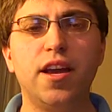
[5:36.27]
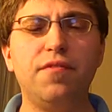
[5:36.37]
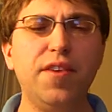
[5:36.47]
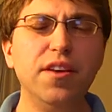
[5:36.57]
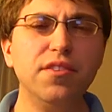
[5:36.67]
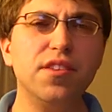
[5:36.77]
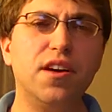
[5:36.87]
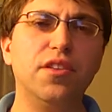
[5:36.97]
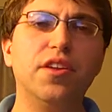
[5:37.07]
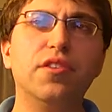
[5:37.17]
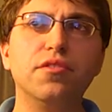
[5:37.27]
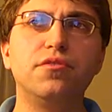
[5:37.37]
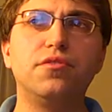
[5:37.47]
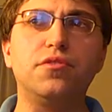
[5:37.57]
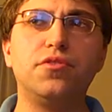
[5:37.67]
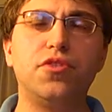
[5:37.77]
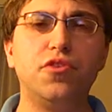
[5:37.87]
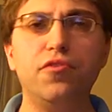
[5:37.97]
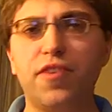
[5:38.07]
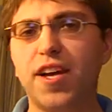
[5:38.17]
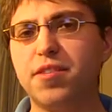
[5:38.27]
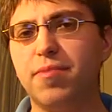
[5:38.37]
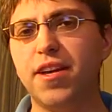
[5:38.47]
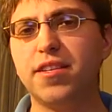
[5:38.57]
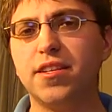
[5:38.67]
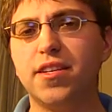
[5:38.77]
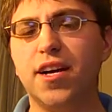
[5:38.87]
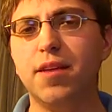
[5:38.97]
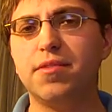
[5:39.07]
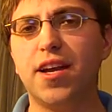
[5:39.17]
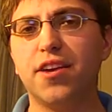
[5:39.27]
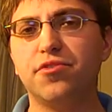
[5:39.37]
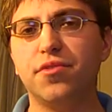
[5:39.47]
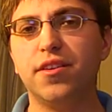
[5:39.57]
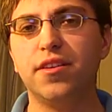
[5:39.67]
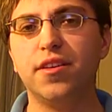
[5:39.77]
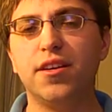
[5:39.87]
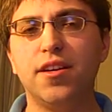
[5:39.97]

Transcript: It feels a little too fast-paced at times, actually.